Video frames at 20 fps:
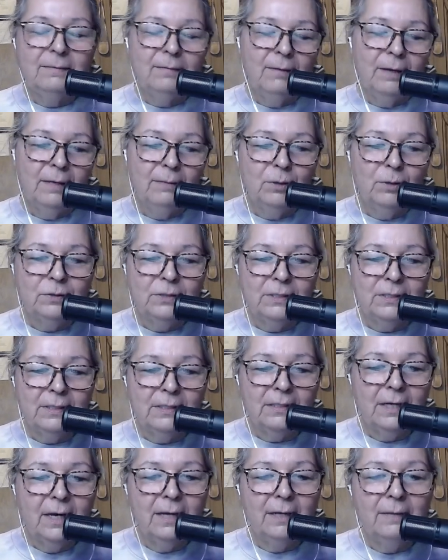most of the
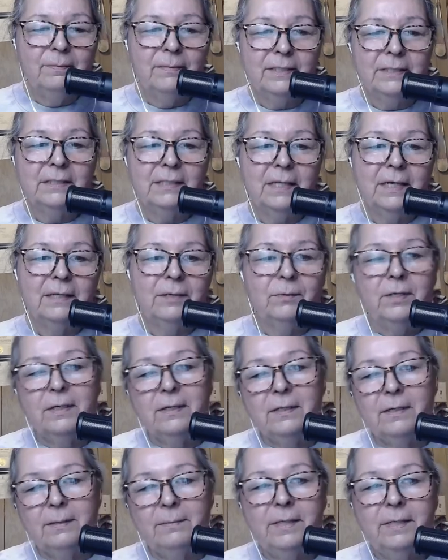time it's like,
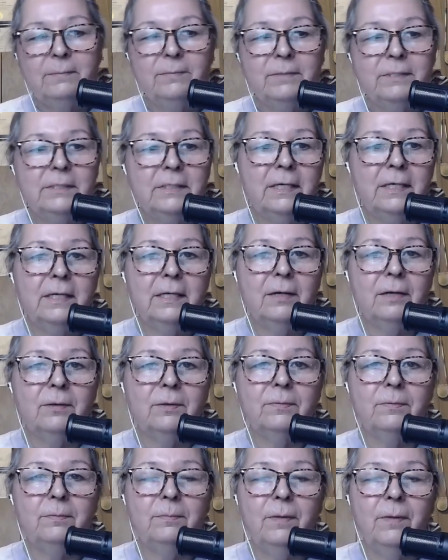well, I made a mistake.
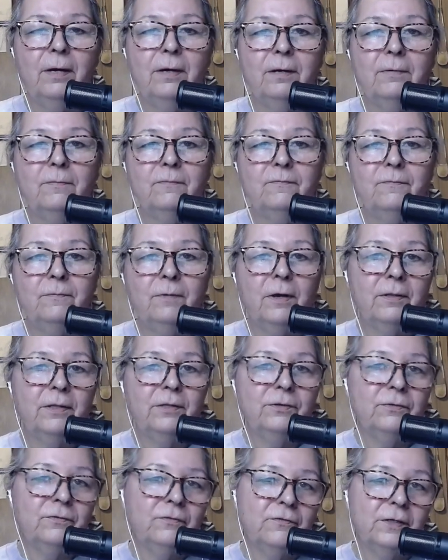I'll
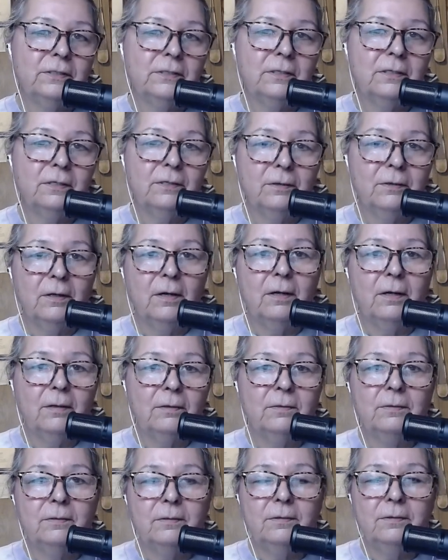either fix it, or
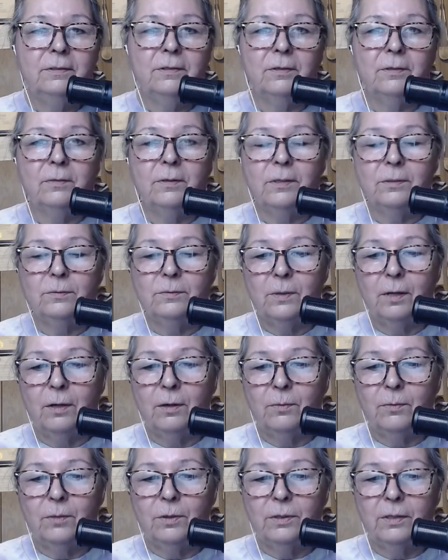I'll
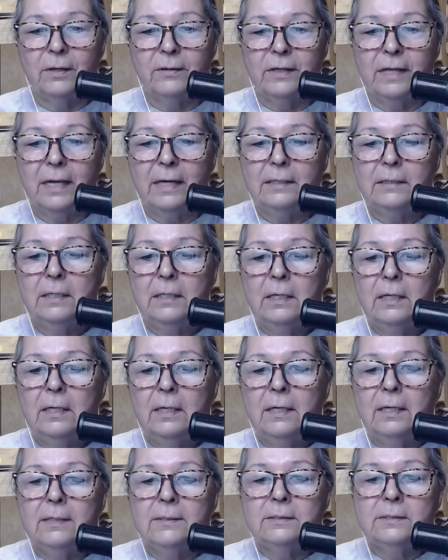work on that.
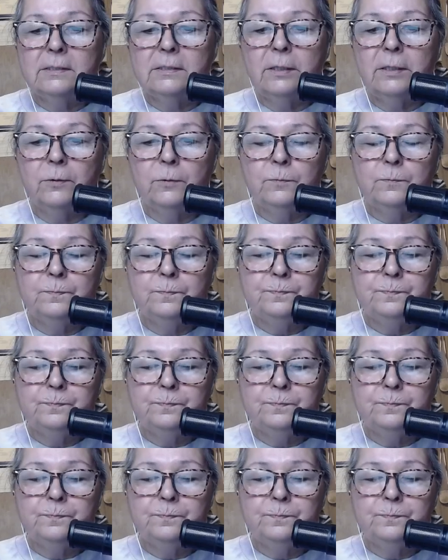And so,